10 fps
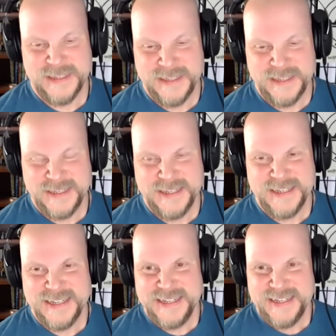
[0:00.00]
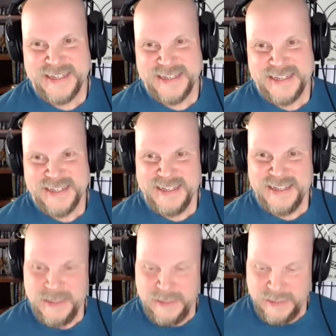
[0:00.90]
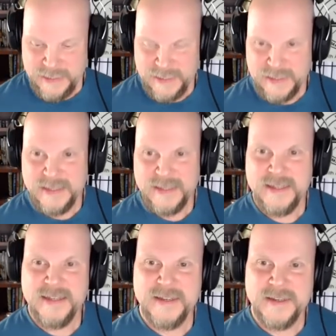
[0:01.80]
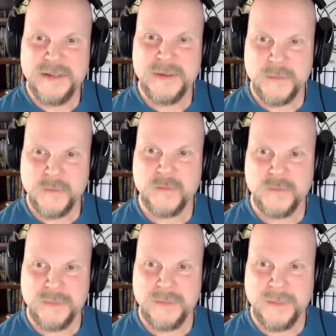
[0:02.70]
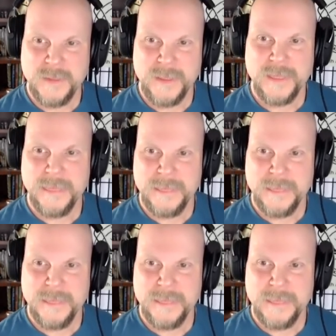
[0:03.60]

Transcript: The person shown says nothing.